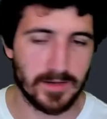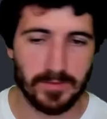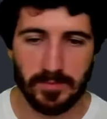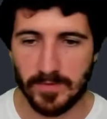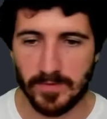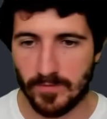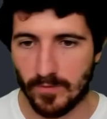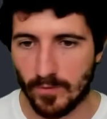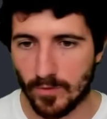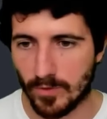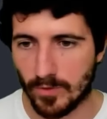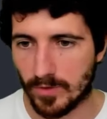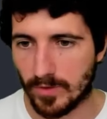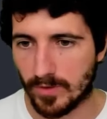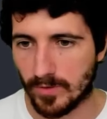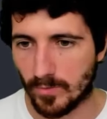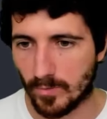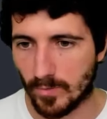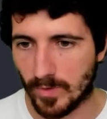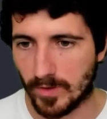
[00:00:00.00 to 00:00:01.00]
had it
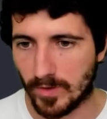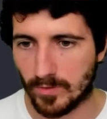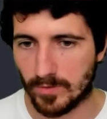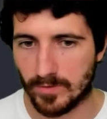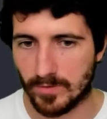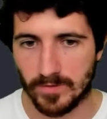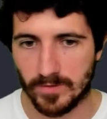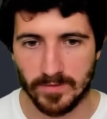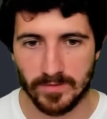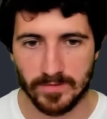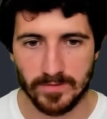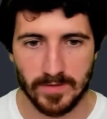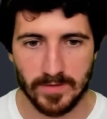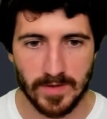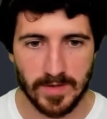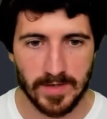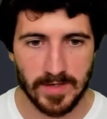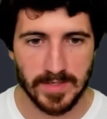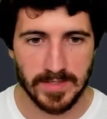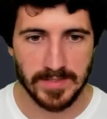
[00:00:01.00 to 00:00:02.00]
before, we could just
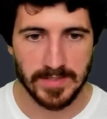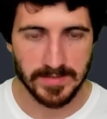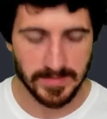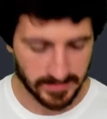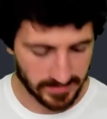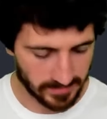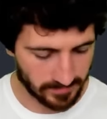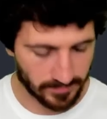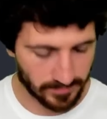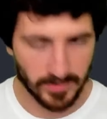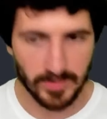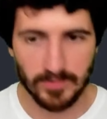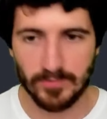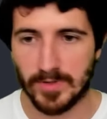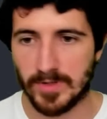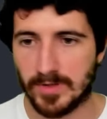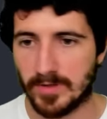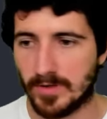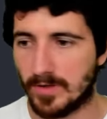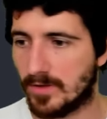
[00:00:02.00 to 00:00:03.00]
simply
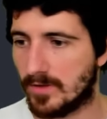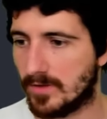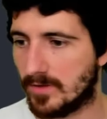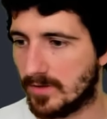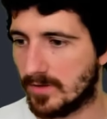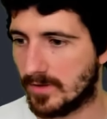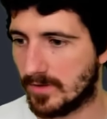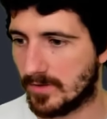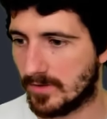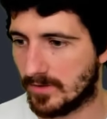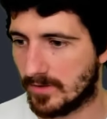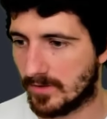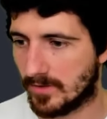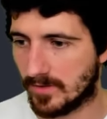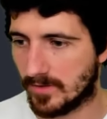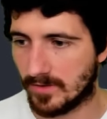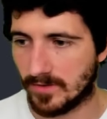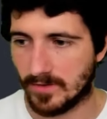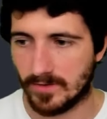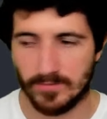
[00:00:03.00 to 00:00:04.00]
return
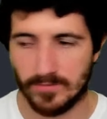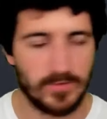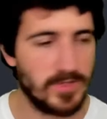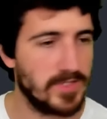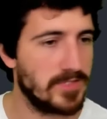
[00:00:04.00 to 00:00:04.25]
the